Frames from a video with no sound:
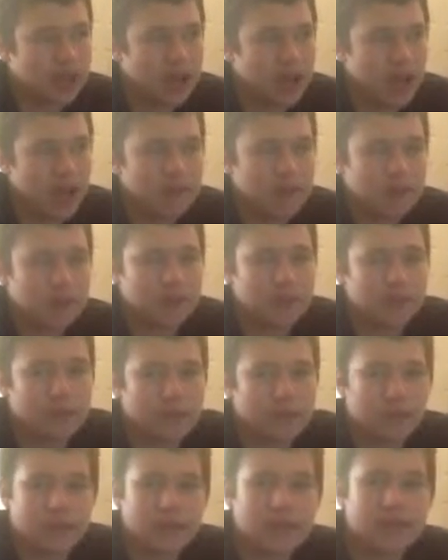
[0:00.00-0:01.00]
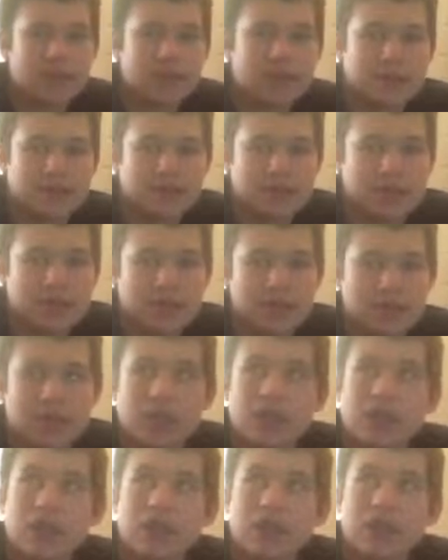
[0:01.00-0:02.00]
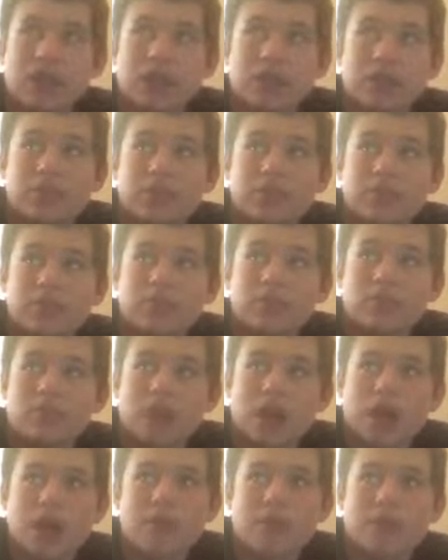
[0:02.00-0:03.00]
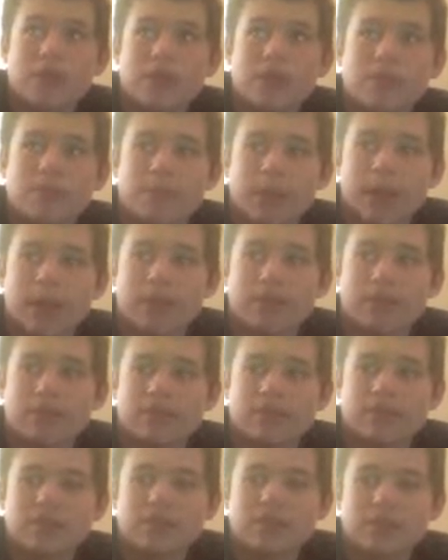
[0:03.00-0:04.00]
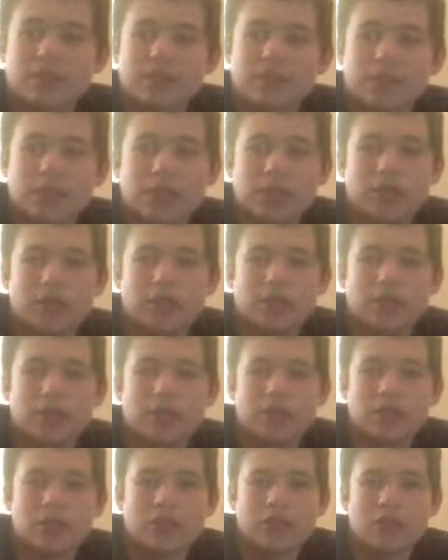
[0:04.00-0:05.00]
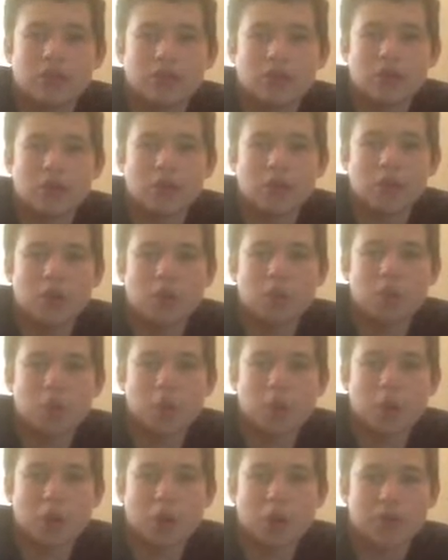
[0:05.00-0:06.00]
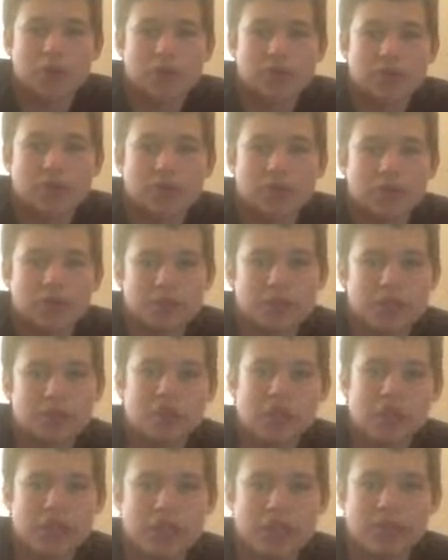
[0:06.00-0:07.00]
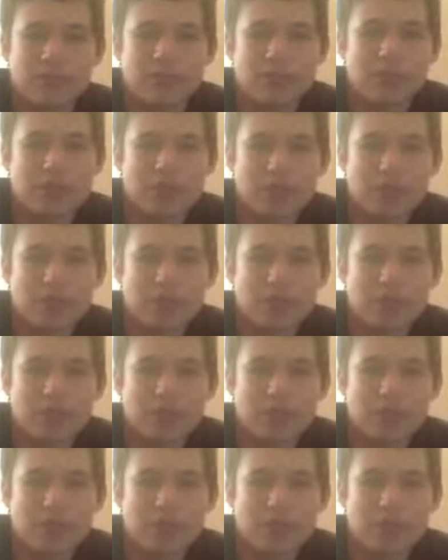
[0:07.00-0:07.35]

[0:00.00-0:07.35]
I've always felt that Disney has not been the best, because it was Walt's dream